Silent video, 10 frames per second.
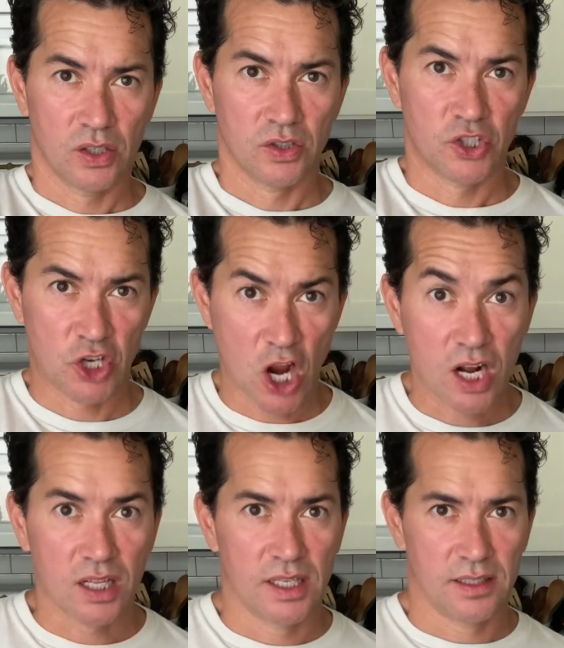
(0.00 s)

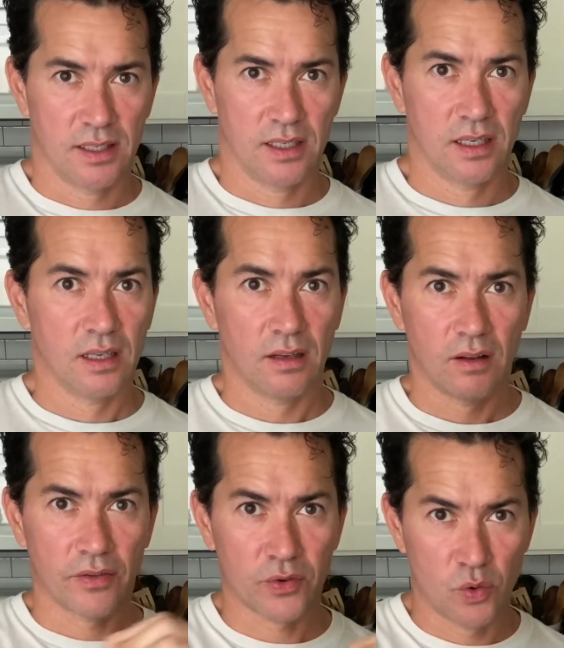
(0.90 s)
chocolate
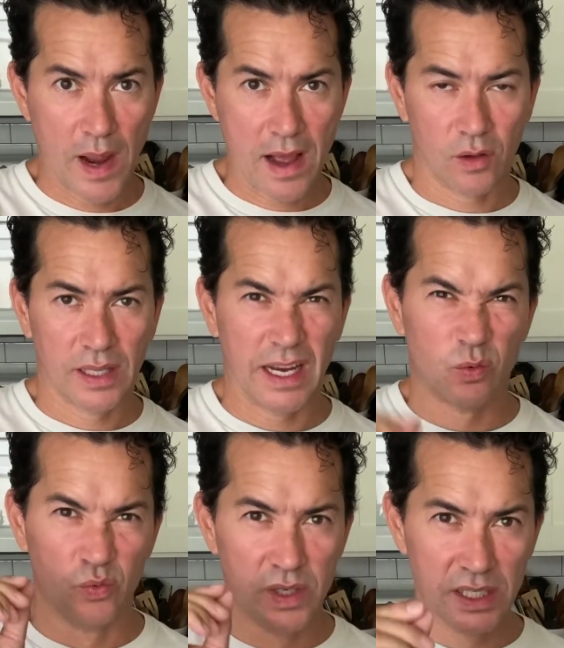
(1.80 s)
throughout, like
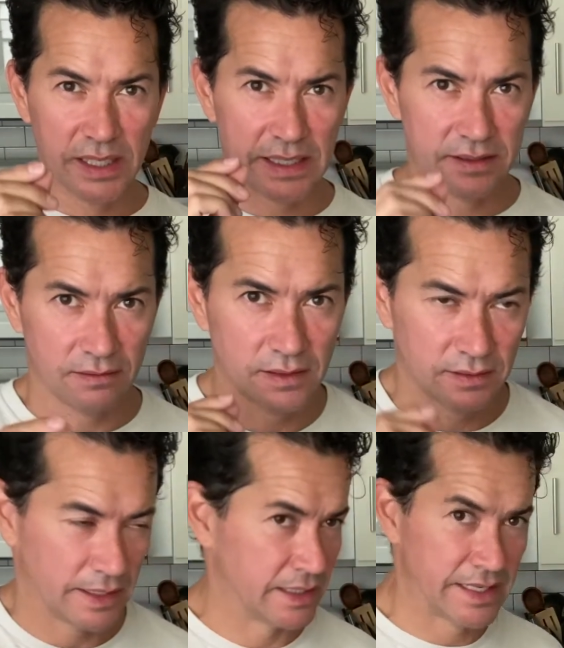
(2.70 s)
really
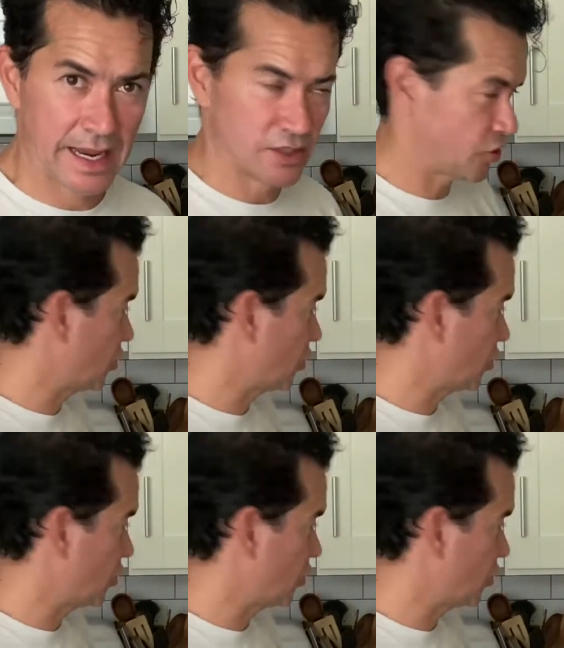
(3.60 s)
intense